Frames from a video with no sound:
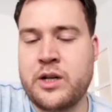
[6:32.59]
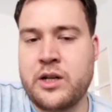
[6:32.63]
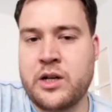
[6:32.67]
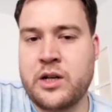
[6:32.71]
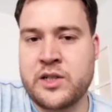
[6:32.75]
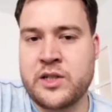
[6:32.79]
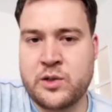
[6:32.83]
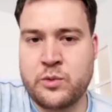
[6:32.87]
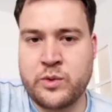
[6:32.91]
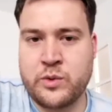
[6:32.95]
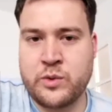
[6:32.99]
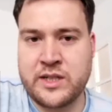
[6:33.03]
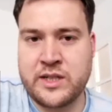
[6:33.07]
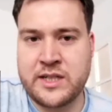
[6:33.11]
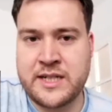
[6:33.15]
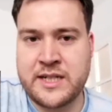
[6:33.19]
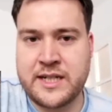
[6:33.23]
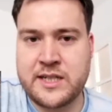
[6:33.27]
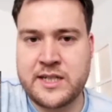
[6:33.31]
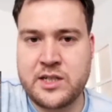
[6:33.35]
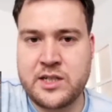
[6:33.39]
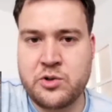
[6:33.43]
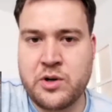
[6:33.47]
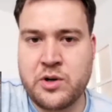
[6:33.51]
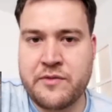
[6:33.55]
He also was a
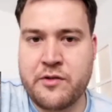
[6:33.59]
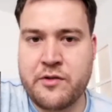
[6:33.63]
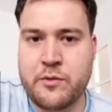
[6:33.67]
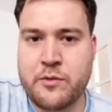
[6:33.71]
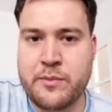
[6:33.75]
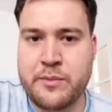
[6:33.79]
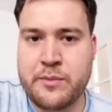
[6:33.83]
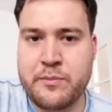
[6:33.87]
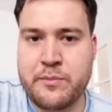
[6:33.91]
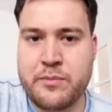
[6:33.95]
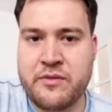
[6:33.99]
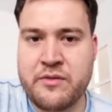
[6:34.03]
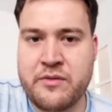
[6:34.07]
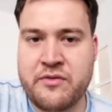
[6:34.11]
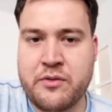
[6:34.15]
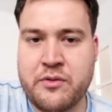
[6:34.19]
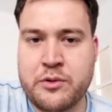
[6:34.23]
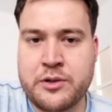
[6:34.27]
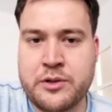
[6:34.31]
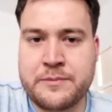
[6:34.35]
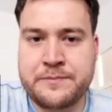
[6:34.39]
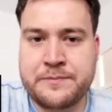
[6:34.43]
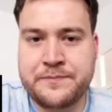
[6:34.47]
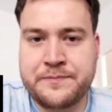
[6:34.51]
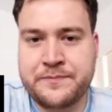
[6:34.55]
taxi driver
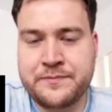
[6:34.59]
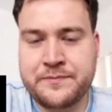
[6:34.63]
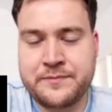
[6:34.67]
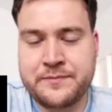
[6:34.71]
before.